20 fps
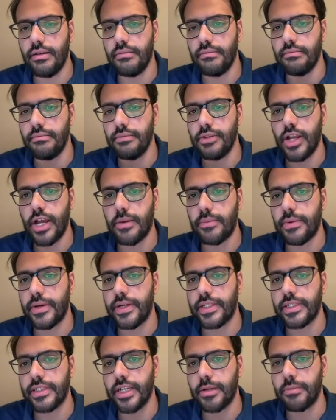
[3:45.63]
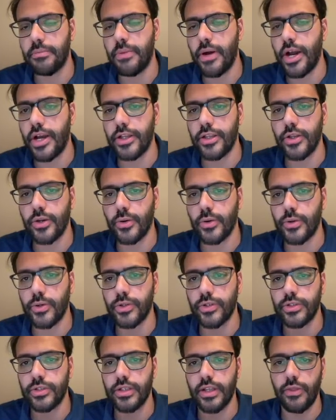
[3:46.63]
libraries like
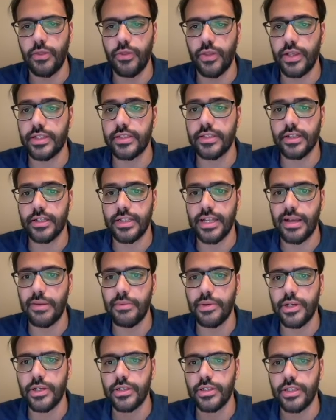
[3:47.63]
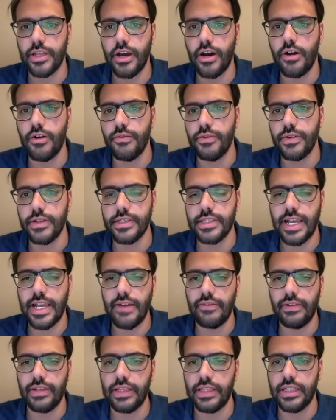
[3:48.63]
PyTorch and things like that because they always have
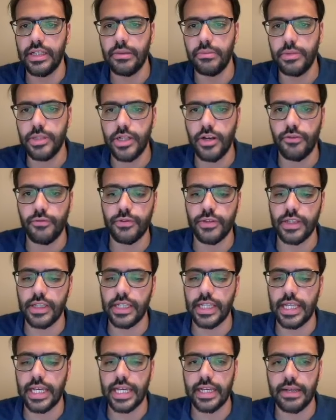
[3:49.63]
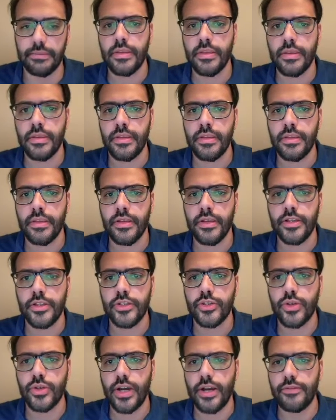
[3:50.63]
a little bit of delay.
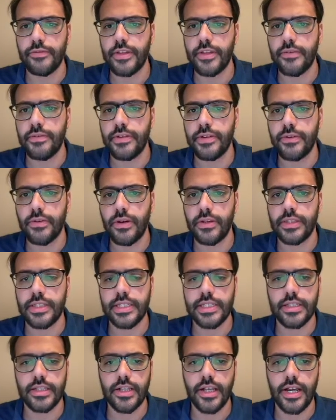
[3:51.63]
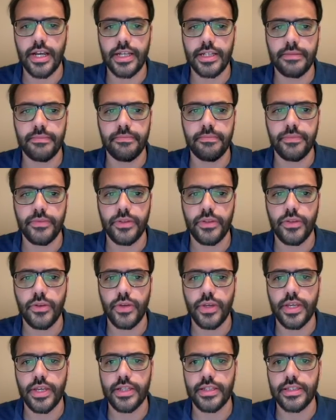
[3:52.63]
So after we run this line, you
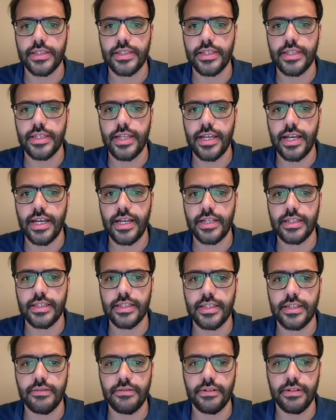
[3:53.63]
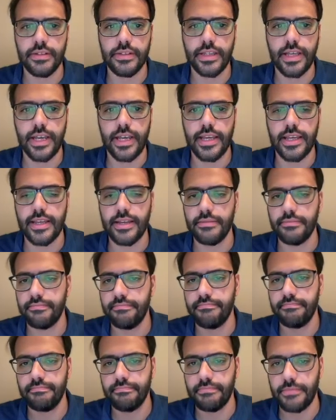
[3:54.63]
can see that it will take
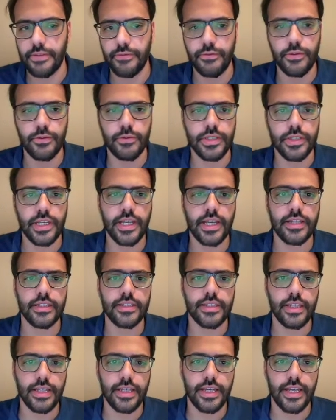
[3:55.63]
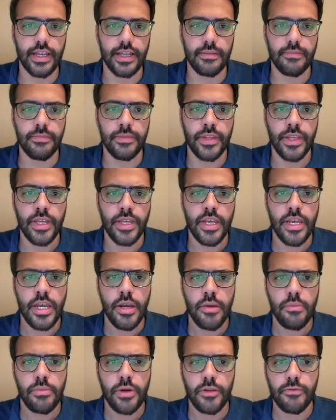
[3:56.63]
a few seconds again.
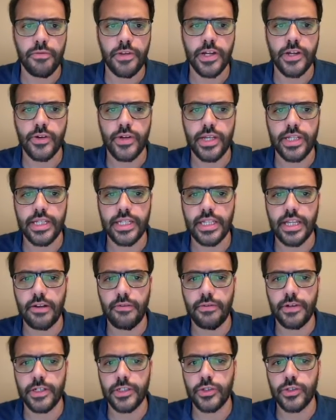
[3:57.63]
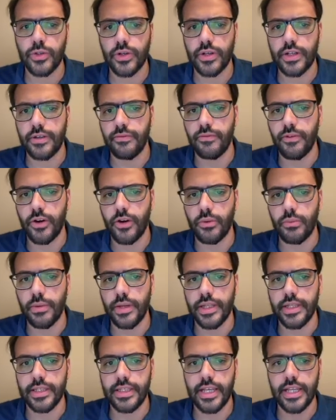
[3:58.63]
But we created a virtual
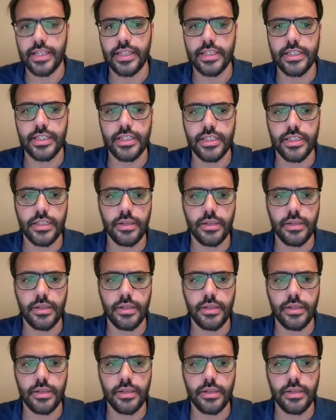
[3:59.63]
environment, and this is the